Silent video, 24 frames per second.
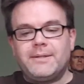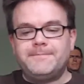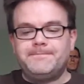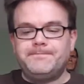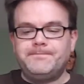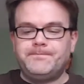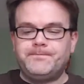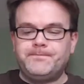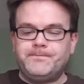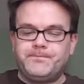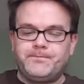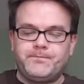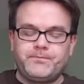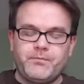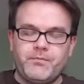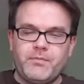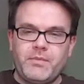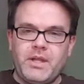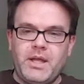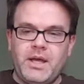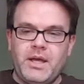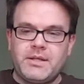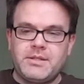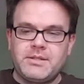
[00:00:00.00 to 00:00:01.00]
Hmm.
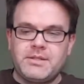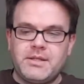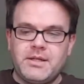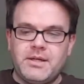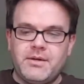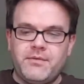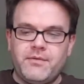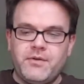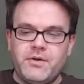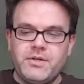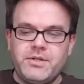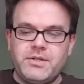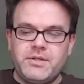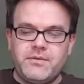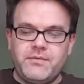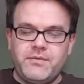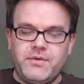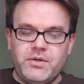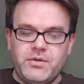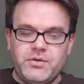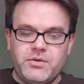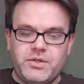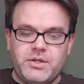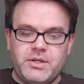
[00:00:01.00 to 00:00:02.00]
That uh, first
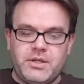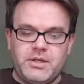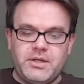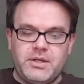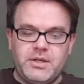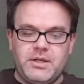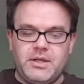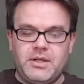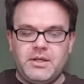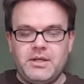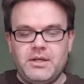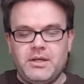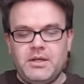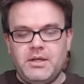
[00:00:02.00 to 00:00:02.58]
infusion